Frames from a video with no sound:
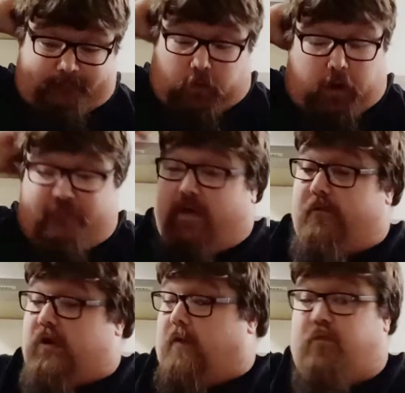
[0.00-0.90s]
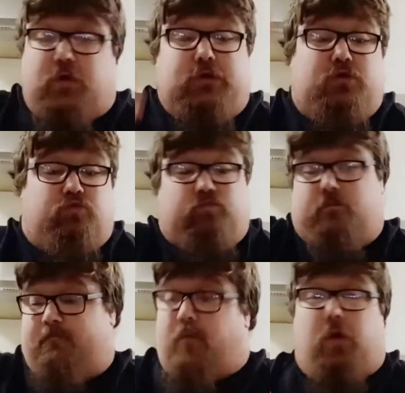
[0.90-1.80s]
like favourite covers,
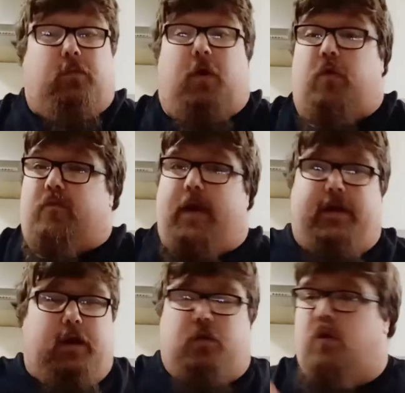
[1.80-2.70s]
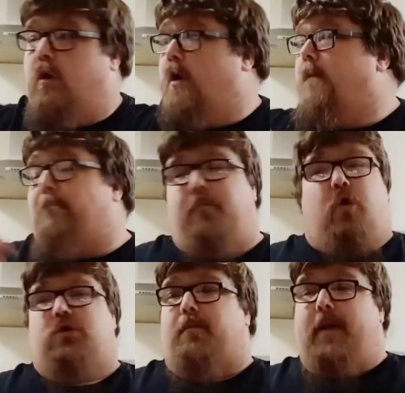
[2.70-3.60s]
books I'm currently reading,
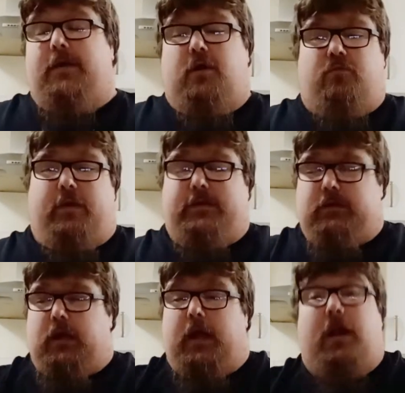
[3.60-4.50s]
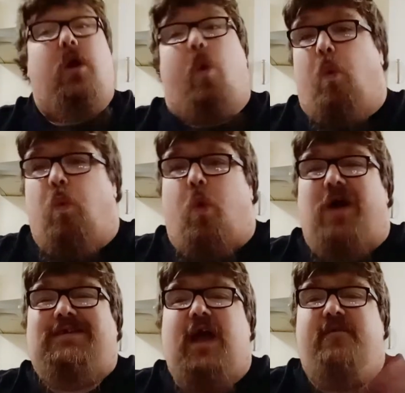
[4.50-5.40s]
books I picked up recently,
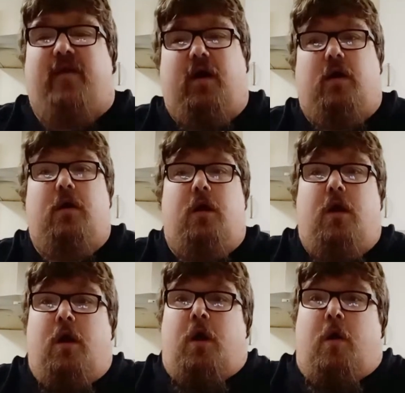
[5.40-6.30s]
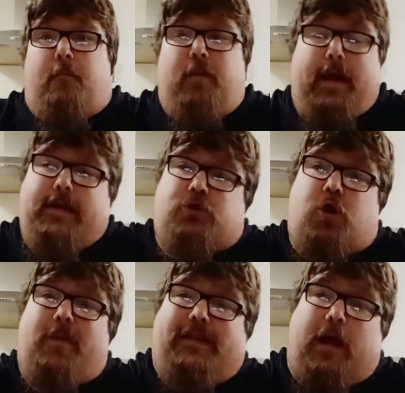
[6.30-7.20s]
whatever, please
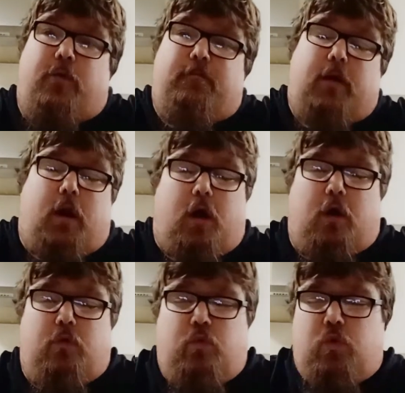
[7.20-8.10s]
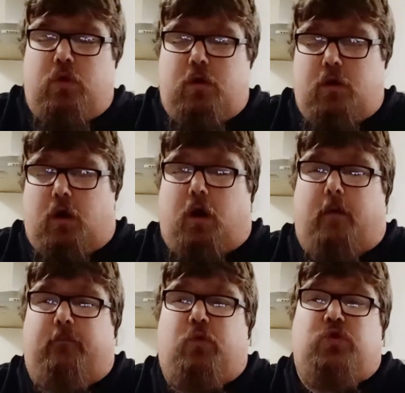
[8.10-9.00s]
comment down below.
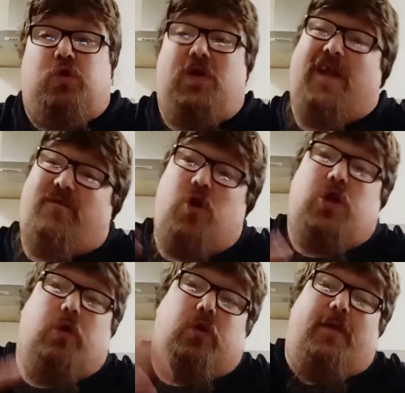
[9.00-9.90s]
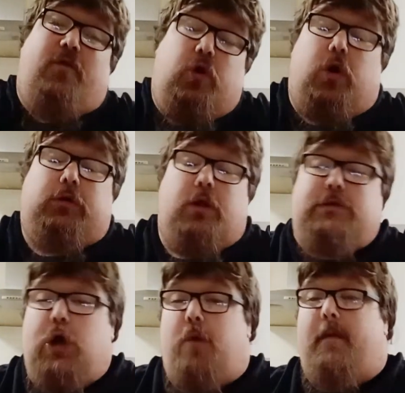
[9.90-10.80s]
Because if you guys
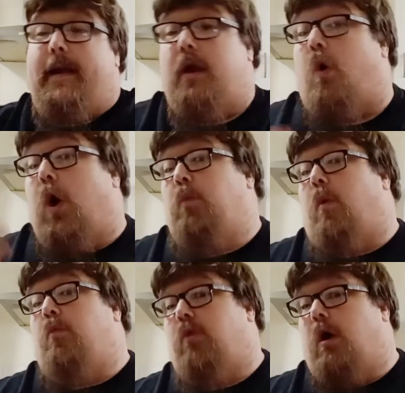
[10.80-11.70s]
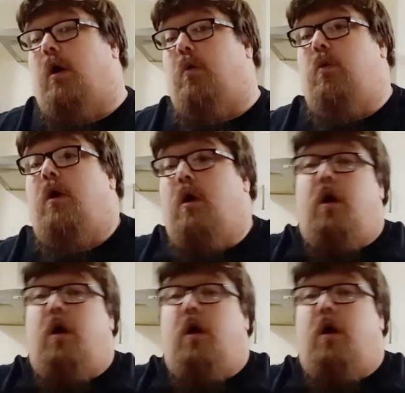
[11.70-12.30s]
don't tell me, I won't know,